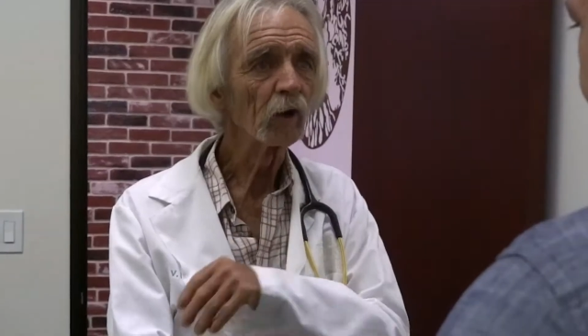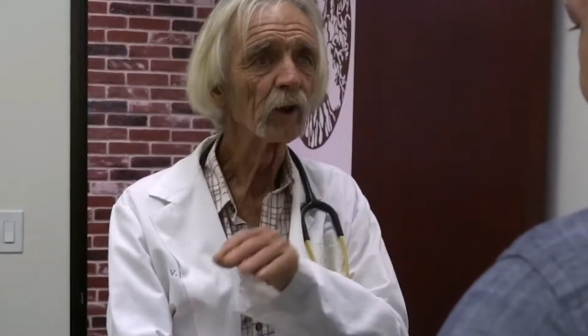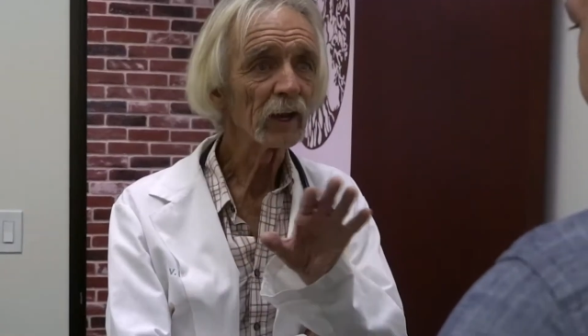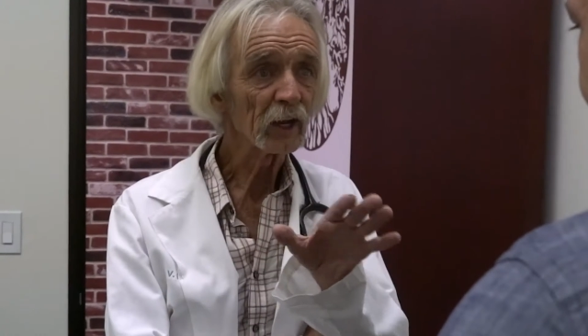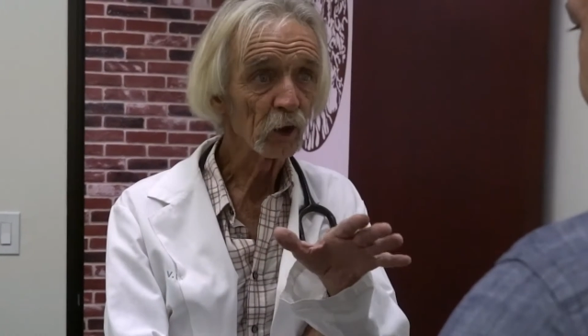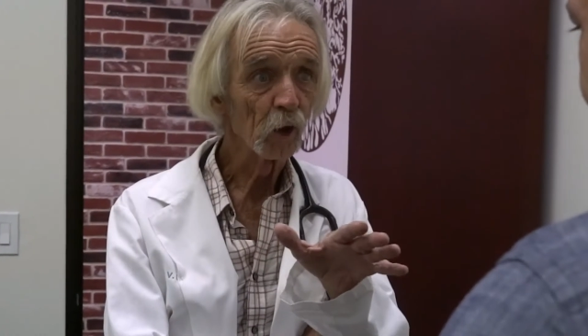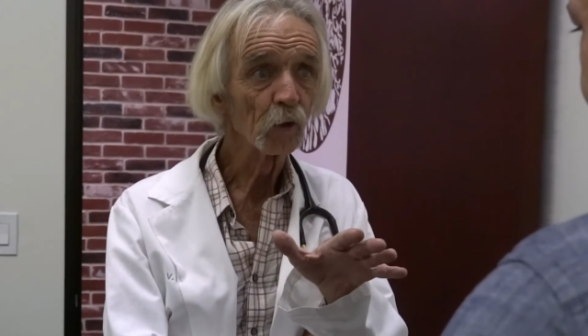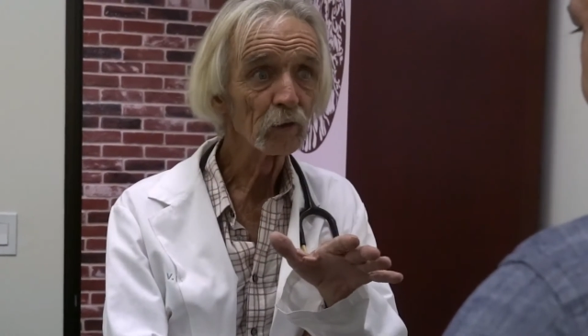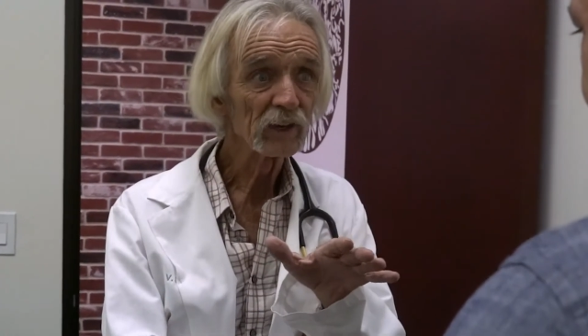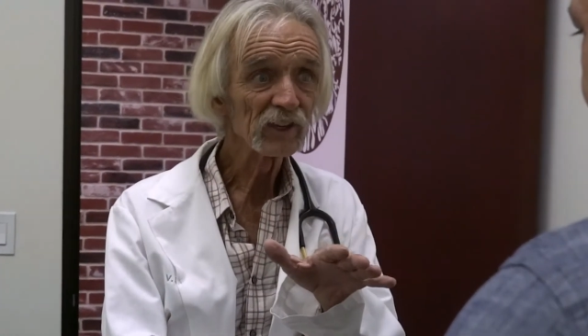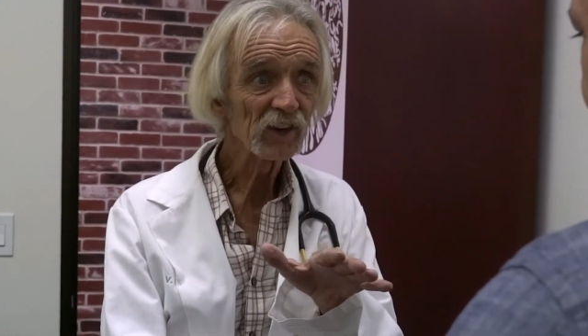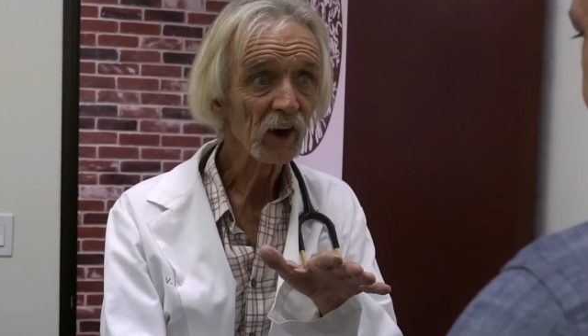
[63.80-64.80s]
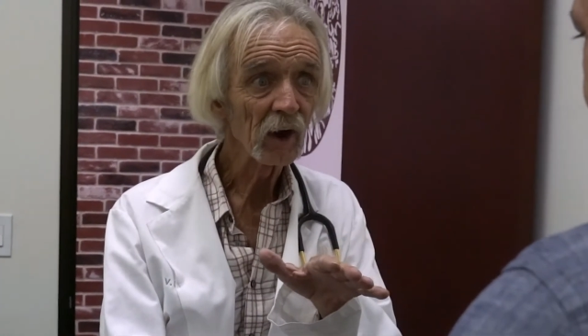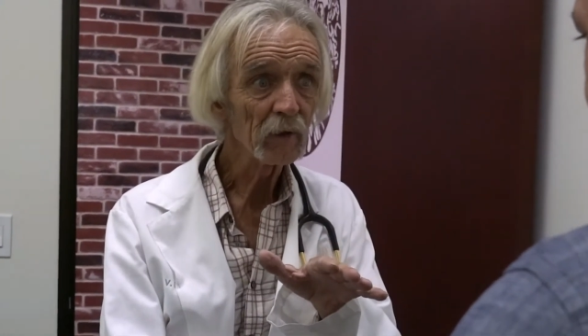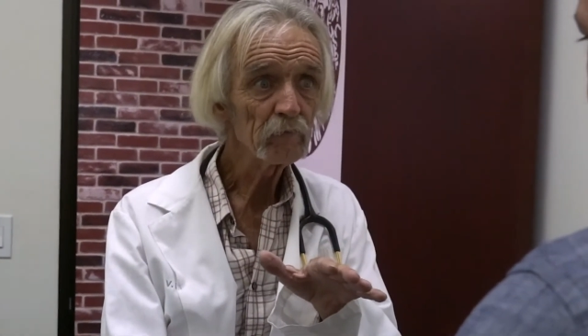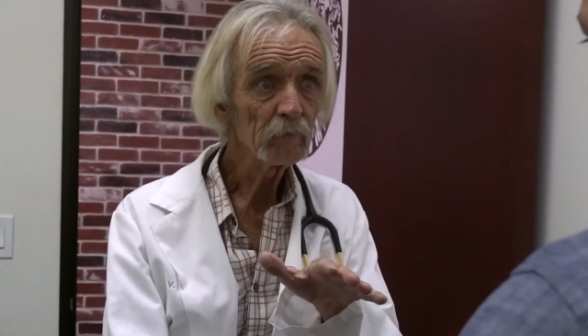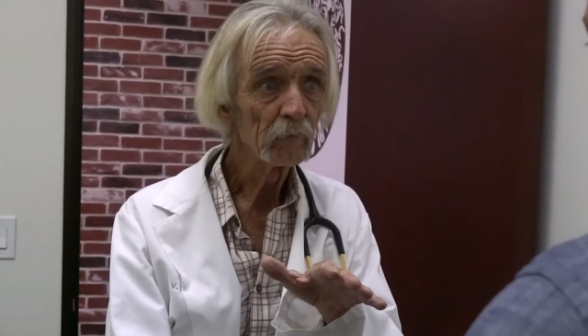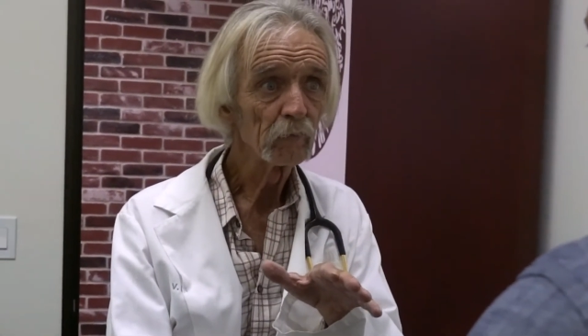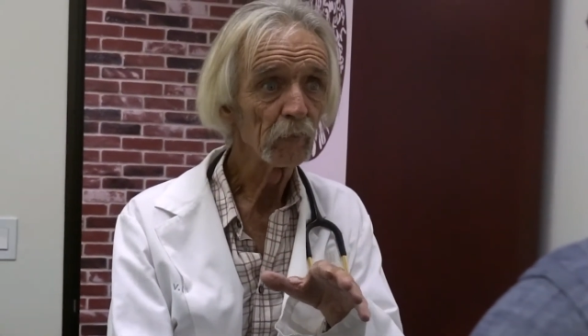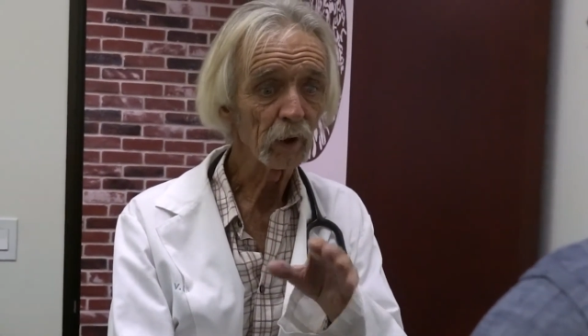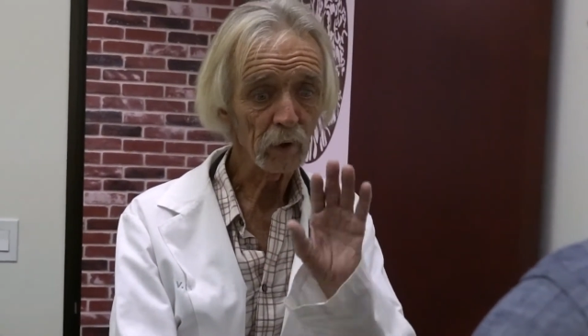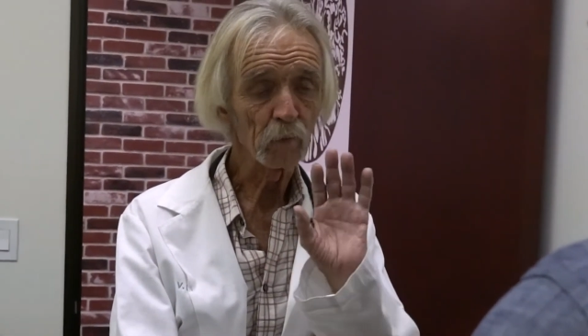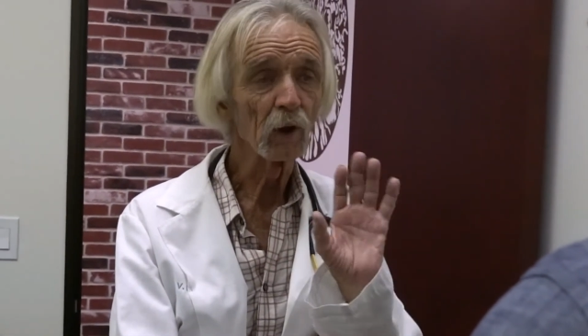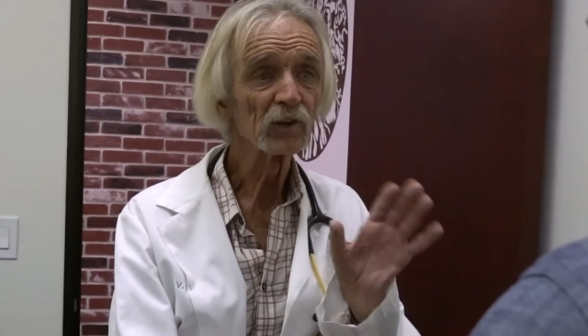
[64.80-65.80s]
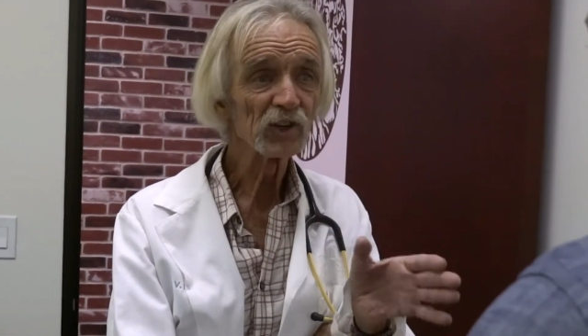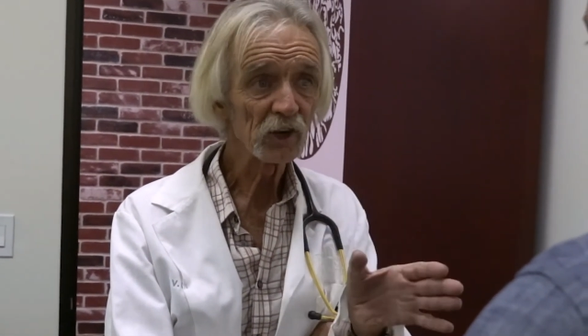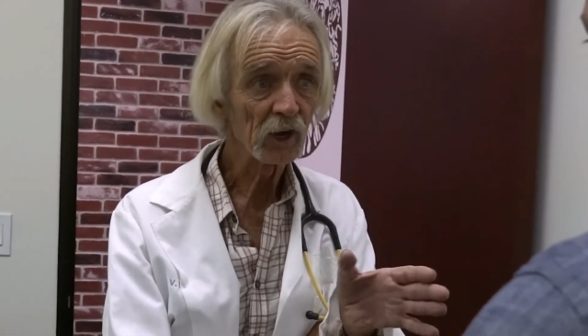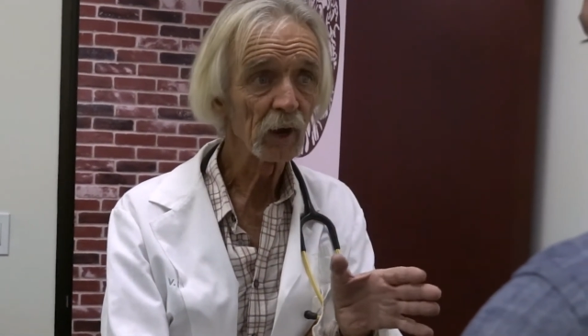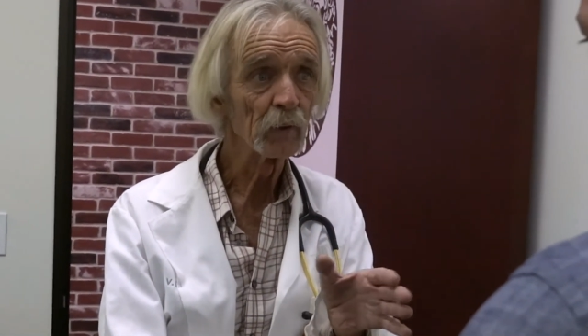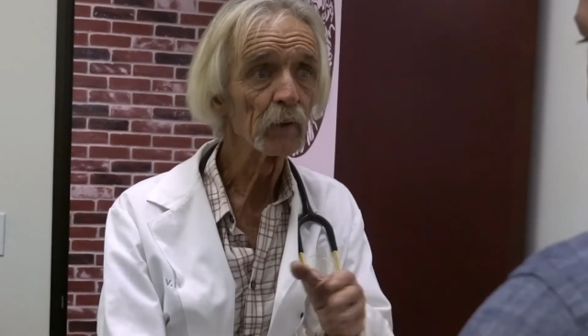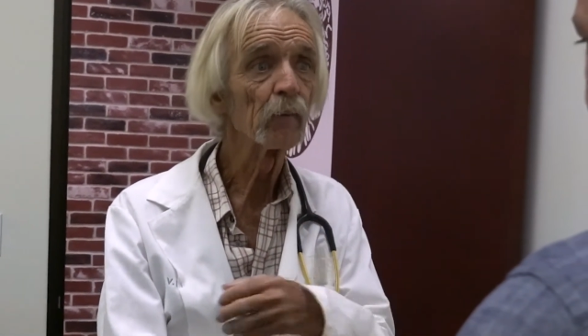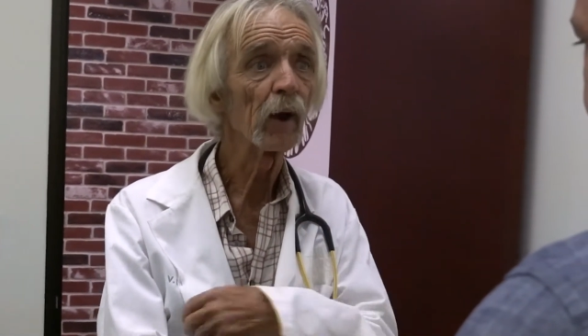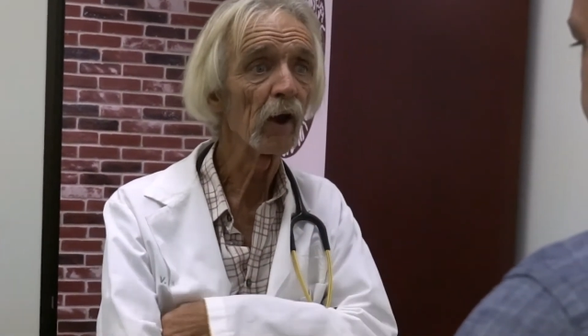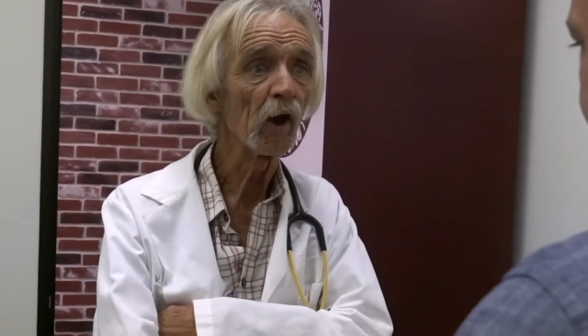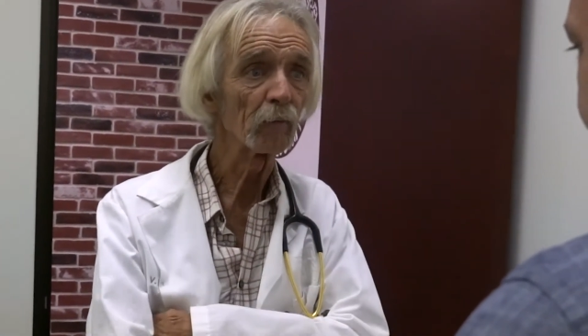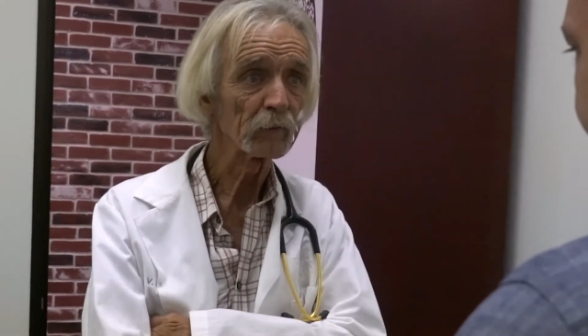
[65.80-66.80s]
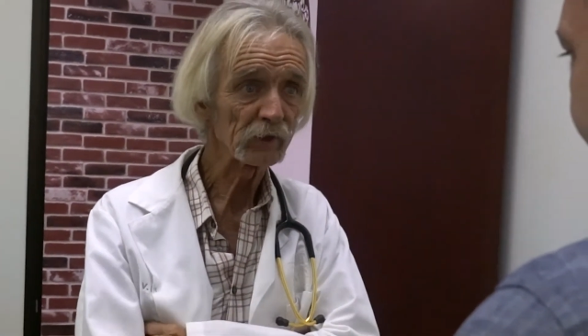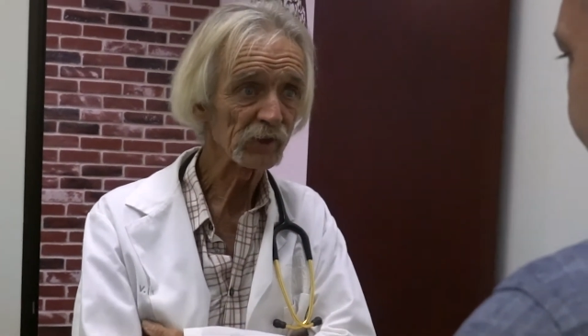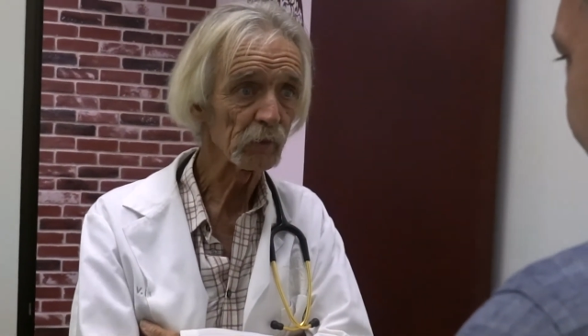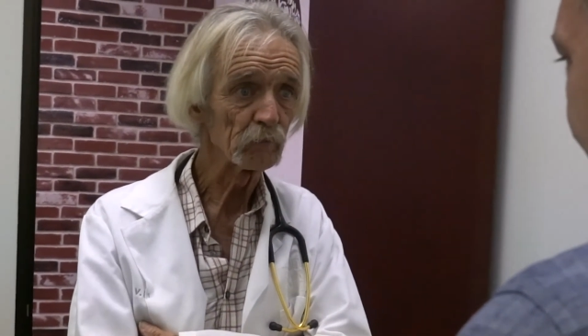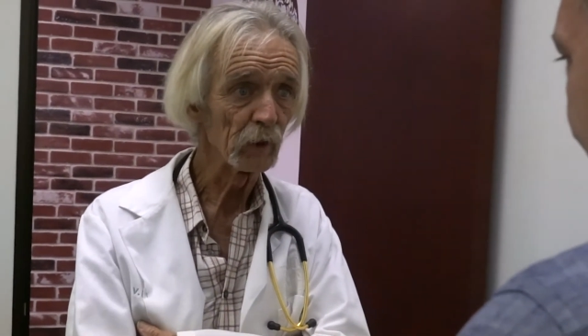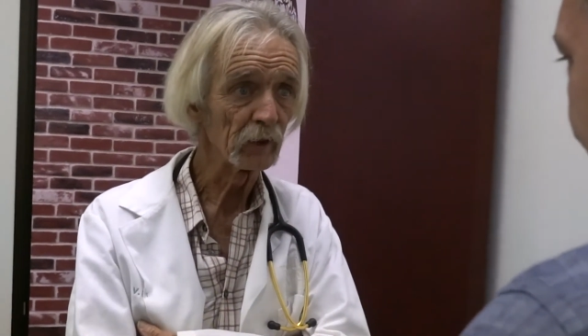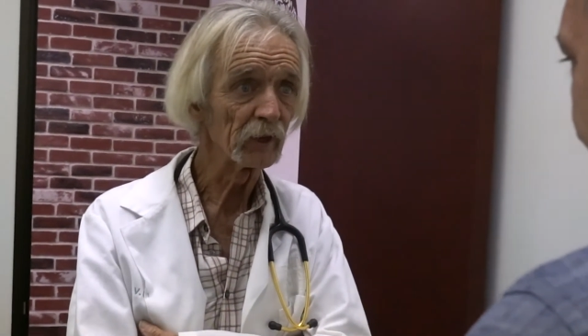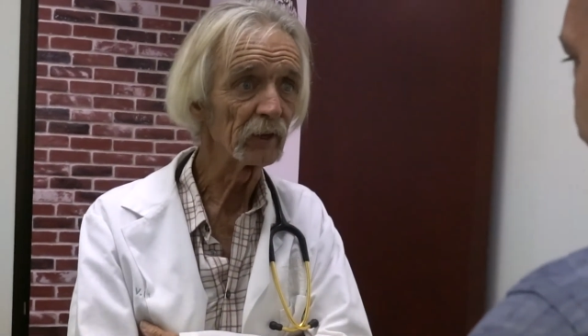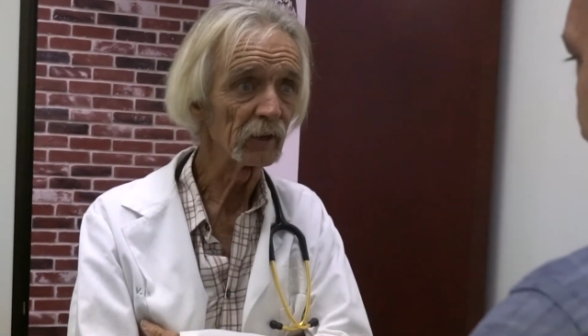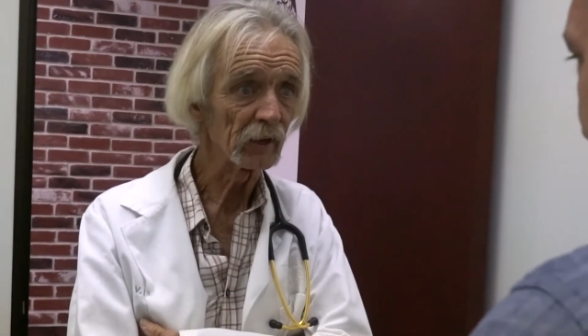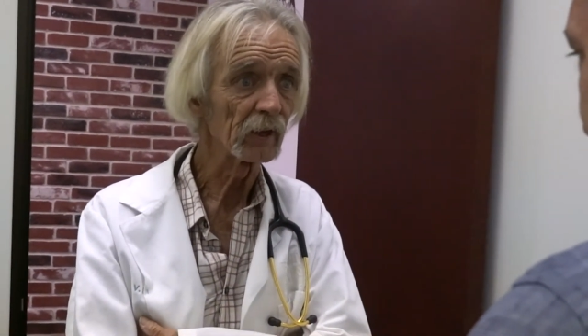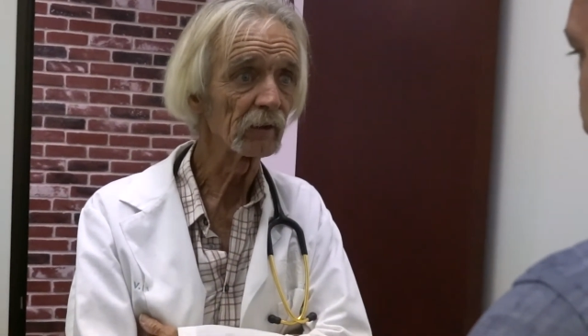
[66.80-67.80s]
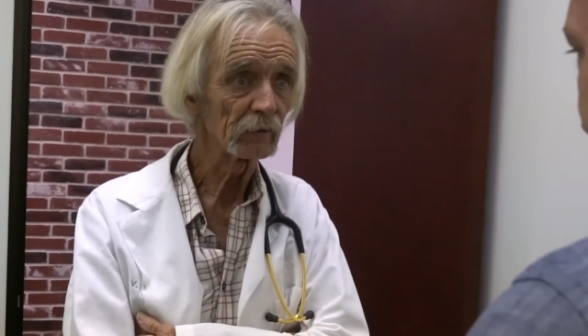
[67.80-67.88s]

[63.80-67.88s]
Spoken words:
let you go this time, but I want you to come in my office on Monday to get